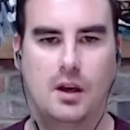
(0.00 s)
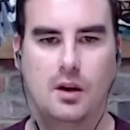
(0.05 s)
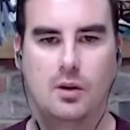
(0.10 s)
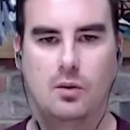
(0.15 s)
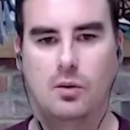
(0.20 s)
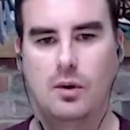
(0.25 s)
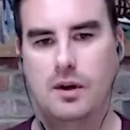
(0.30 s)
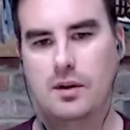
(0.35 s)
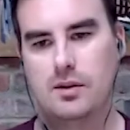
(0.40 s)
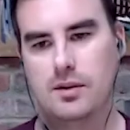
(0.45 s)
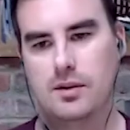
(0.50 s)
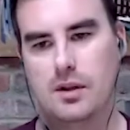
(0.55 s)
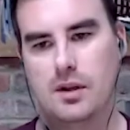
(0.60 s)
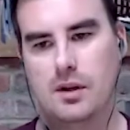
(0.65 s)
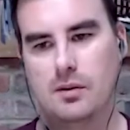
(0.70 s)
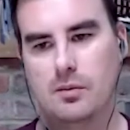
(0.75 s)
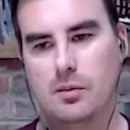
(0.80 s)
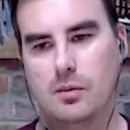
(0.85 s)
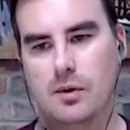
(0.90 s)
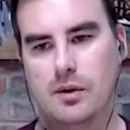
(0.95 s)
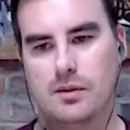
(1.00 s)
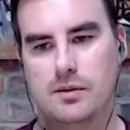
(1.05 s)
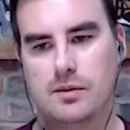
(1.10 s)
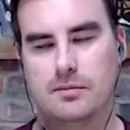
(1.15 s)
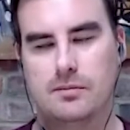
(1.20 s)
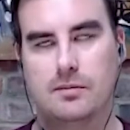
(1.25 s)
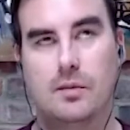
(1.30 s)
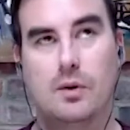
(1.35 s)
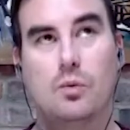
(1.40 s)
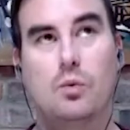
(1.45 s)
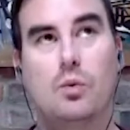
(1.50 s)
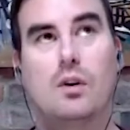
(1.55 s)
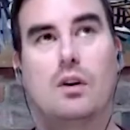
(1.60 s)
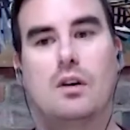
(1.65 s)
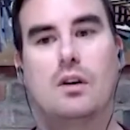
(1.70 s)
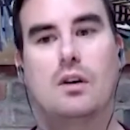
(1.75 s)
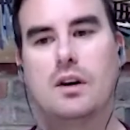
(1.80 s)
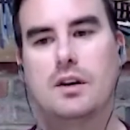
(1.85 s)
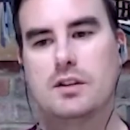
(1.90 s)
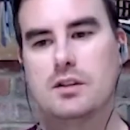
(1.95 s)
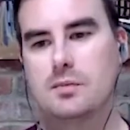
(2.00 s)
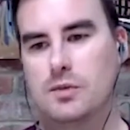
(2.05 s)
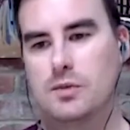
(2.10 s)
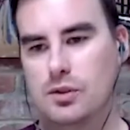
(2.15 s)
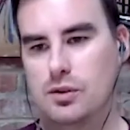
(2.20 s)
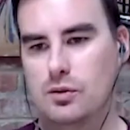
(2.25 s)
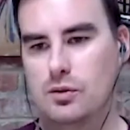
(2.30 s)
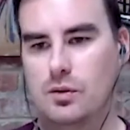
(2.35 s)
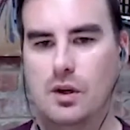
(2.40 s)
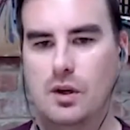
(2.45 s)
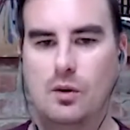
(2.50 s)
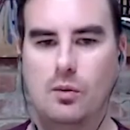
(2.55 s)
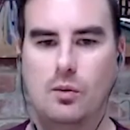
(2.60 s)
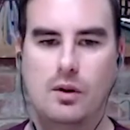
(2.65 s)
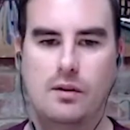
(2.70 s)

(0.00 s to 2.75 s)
What yeah. are the what are what are our customers doing?